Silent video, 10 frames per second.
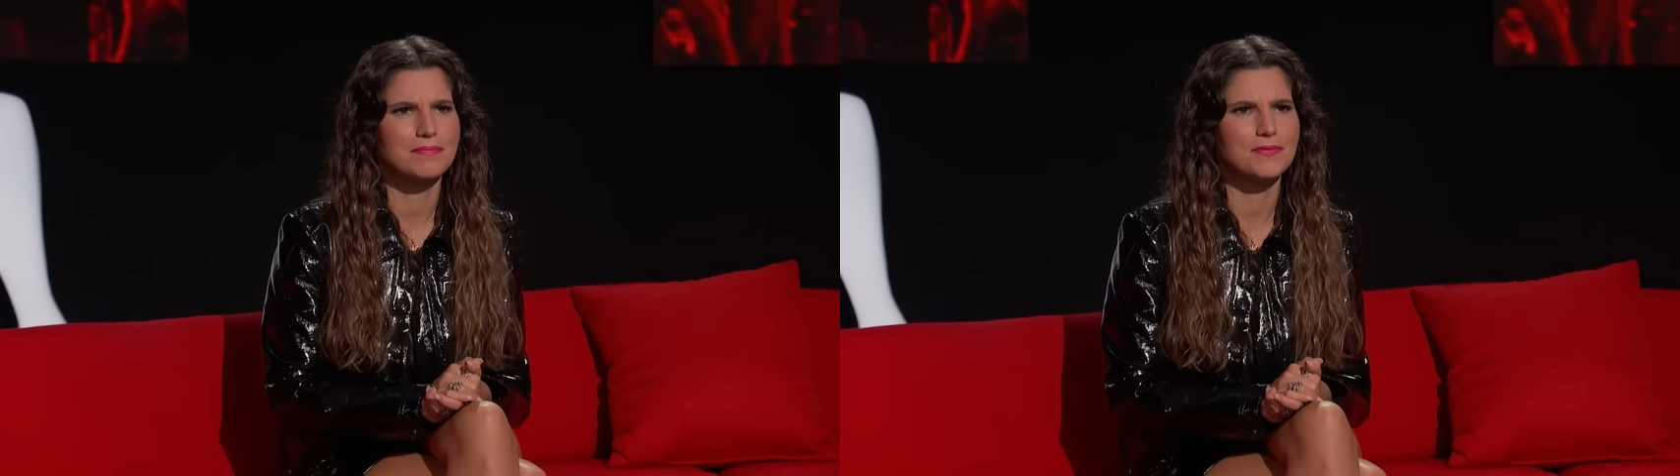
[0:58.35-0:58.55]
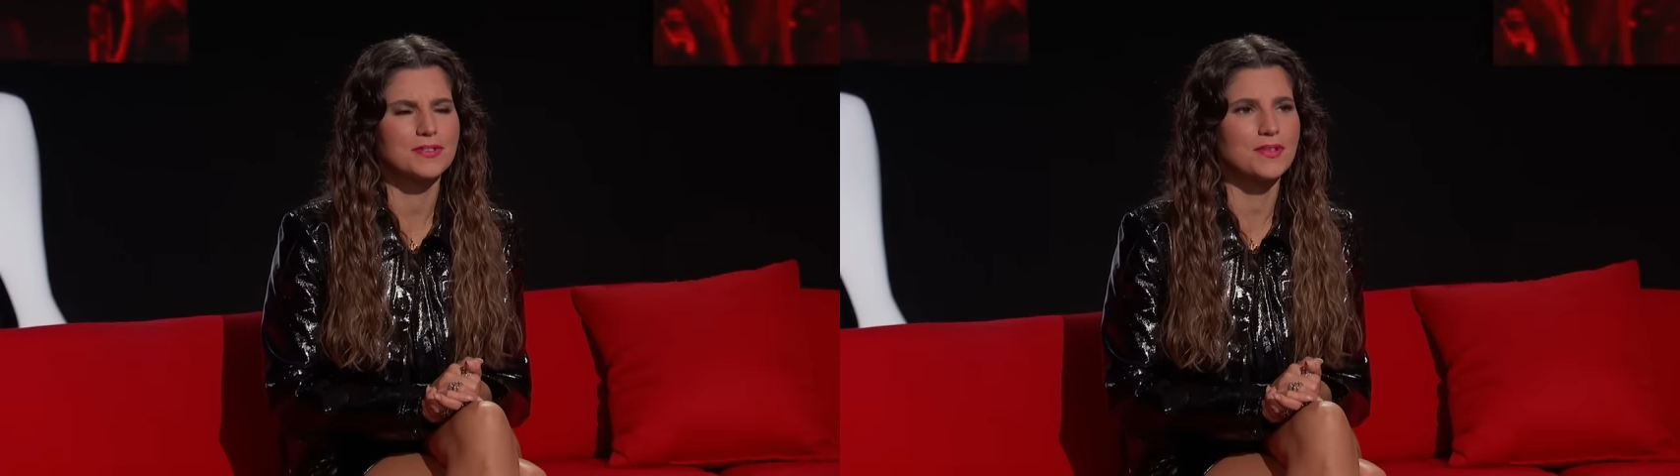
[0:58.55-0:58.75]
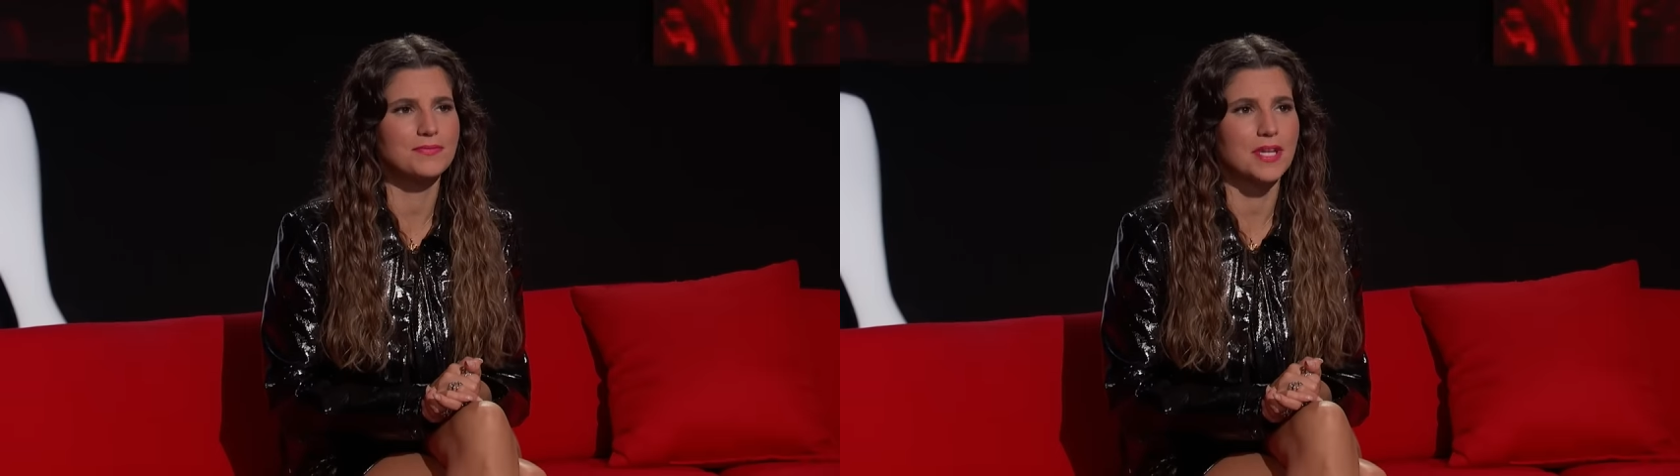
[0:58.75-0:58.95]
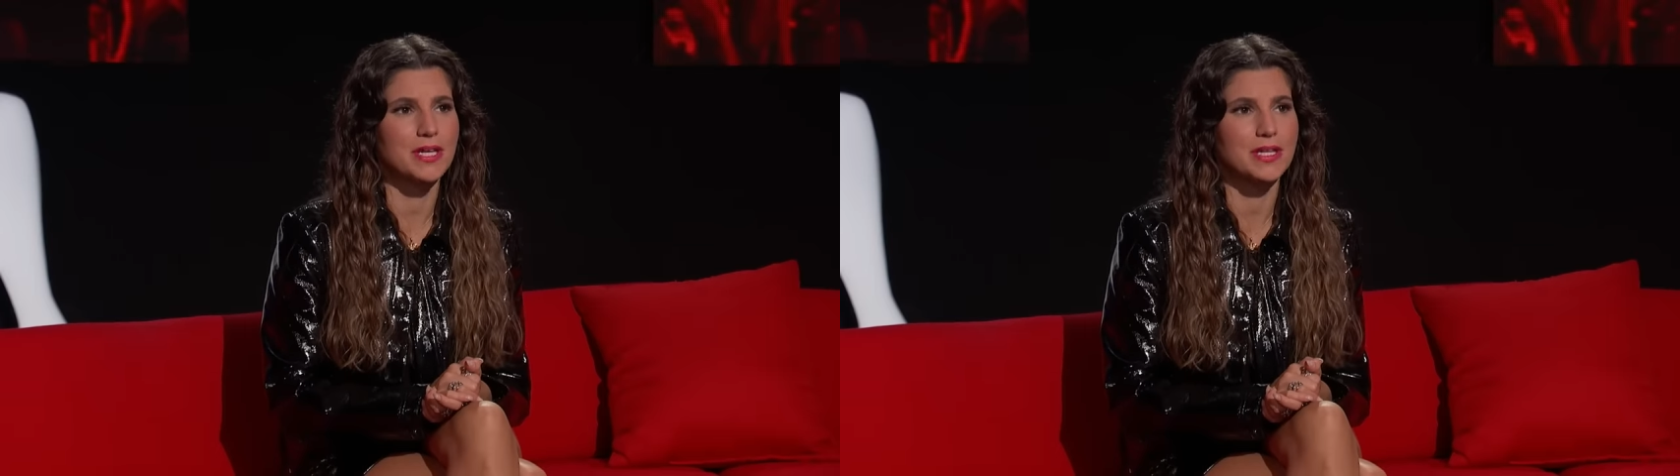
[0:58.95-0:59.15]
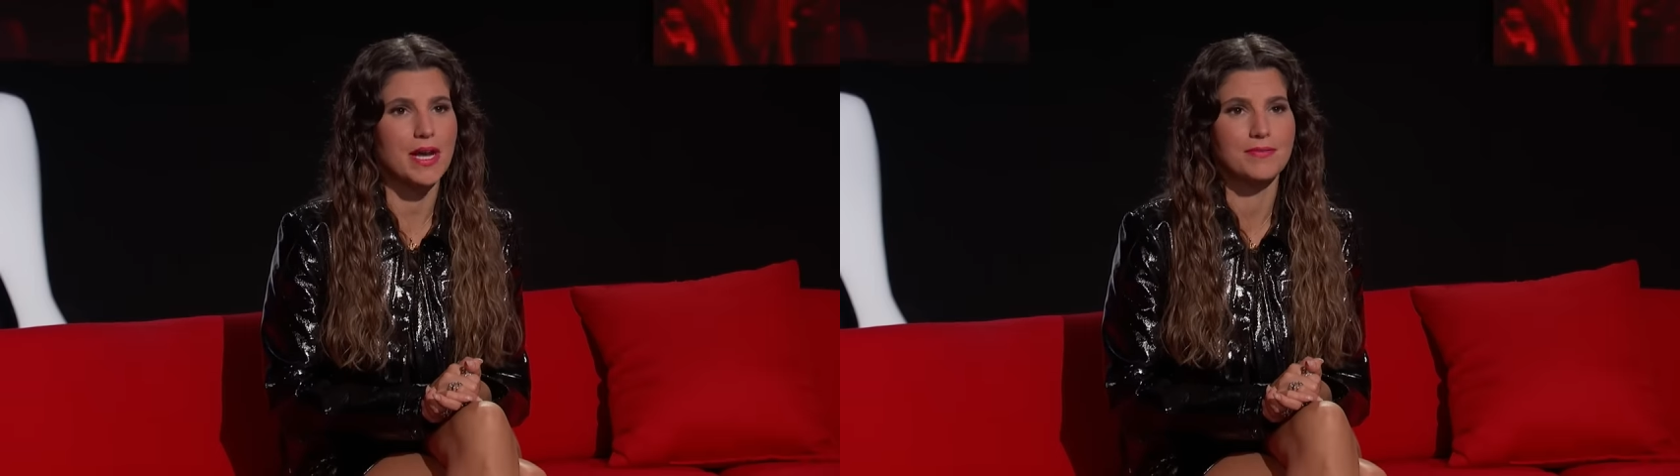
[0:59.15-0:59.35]
first of all,
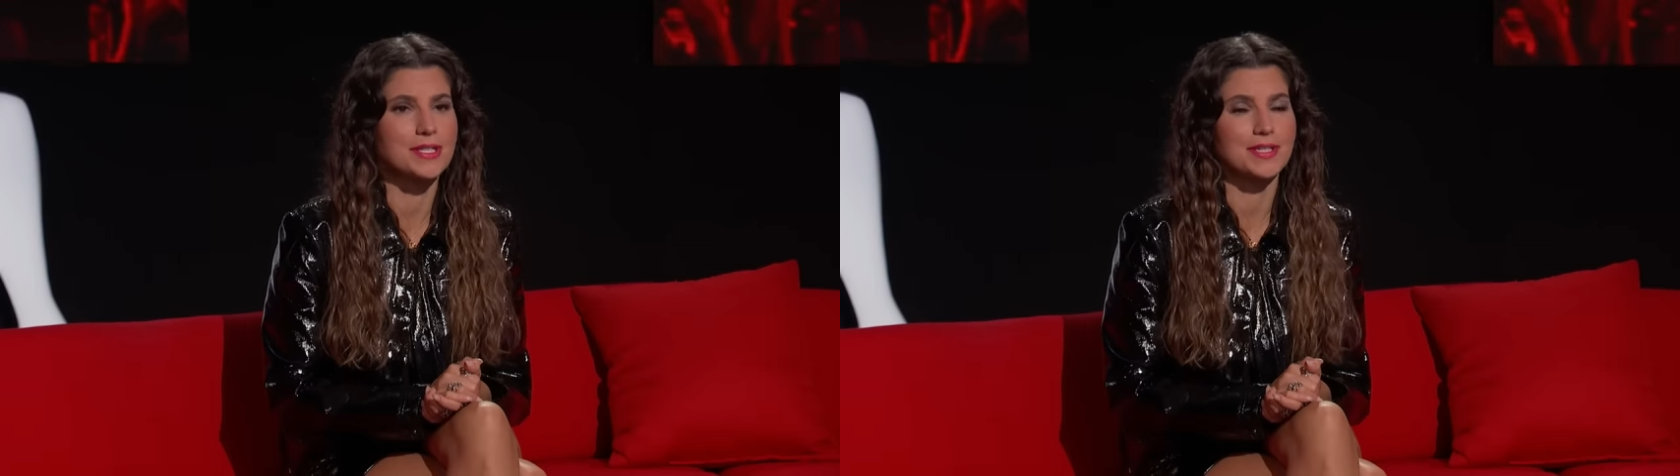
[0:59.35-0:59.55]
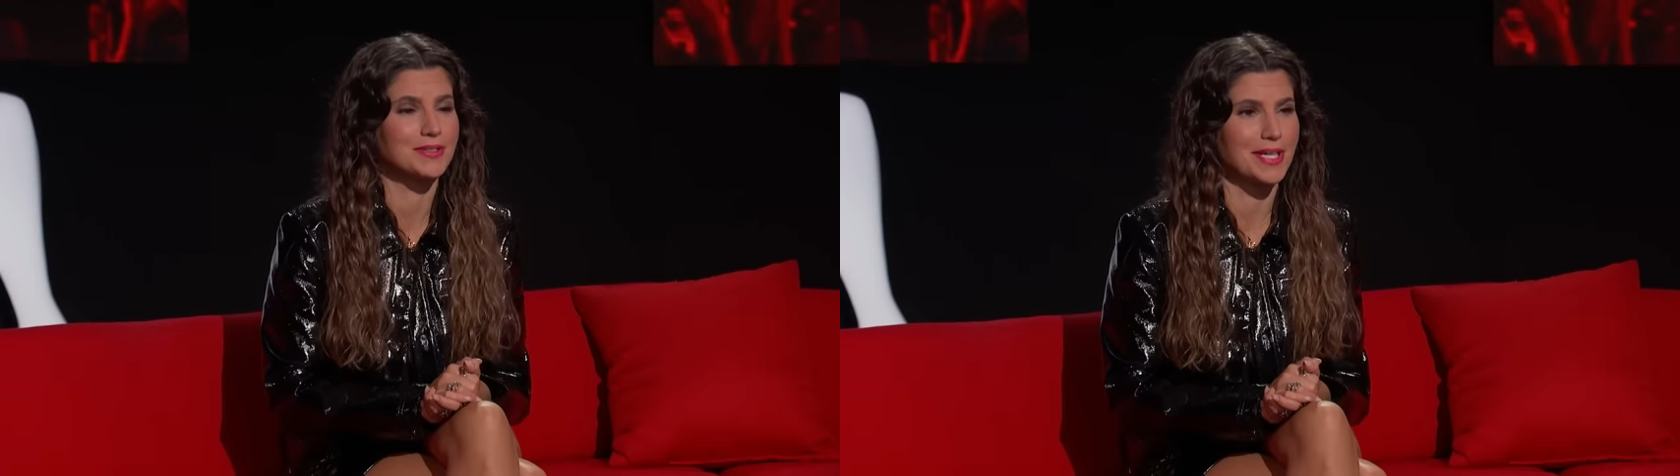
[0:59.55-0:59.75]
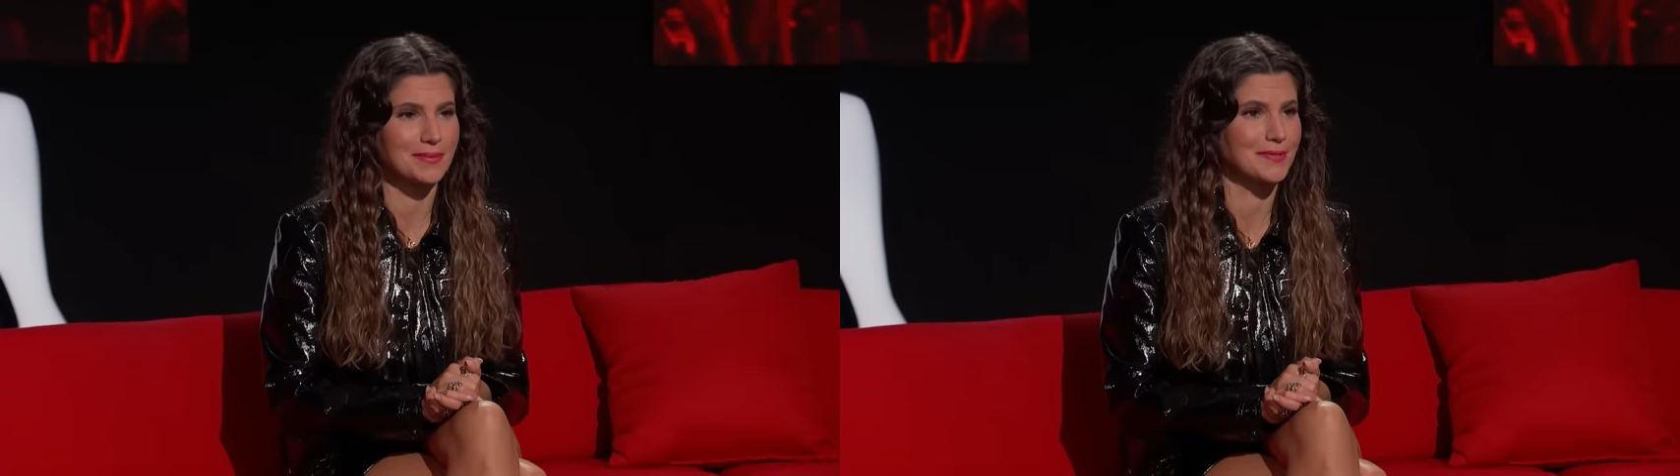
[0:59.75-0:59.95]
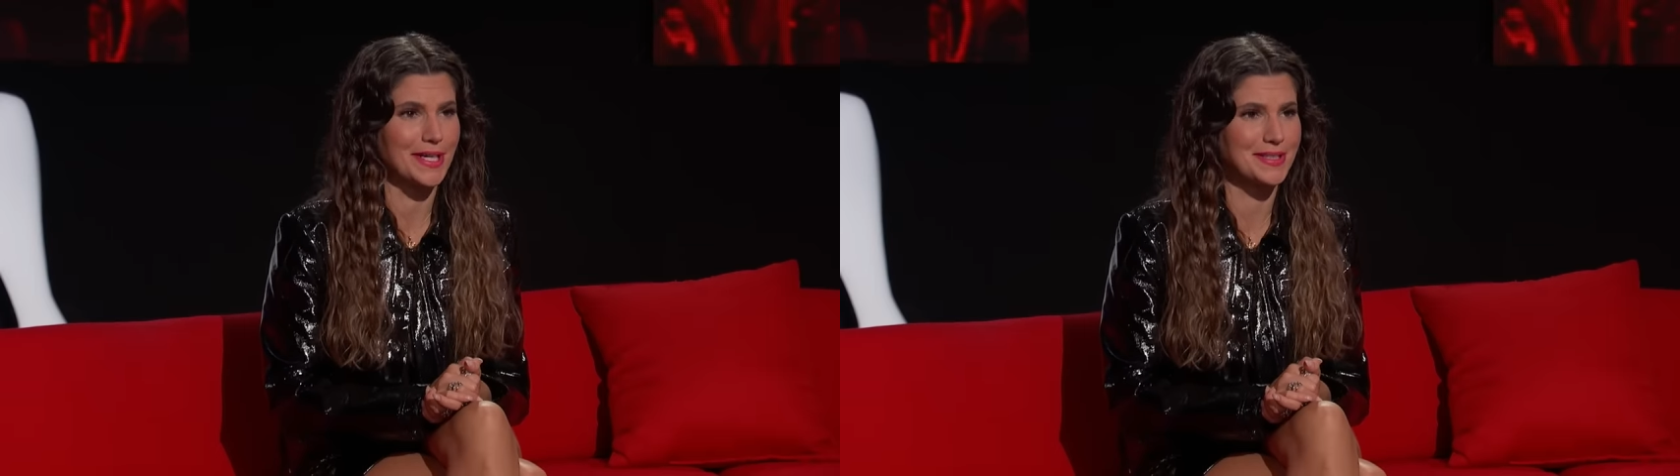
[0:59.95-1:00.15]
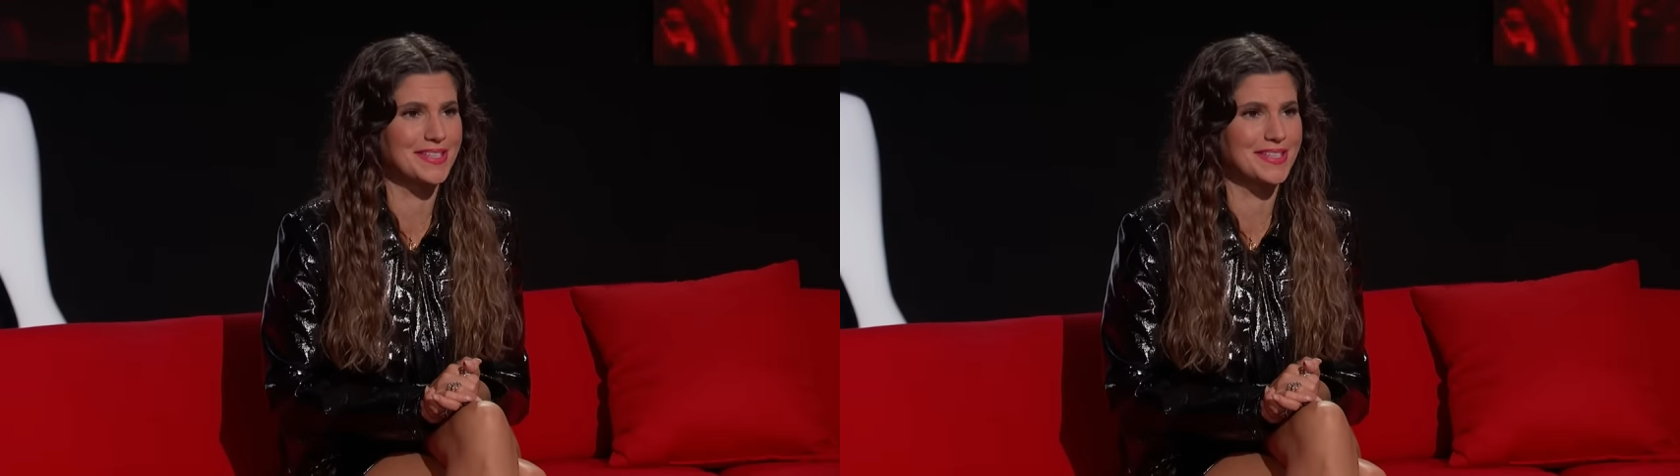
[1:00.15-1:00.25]
flooded every single time it rained.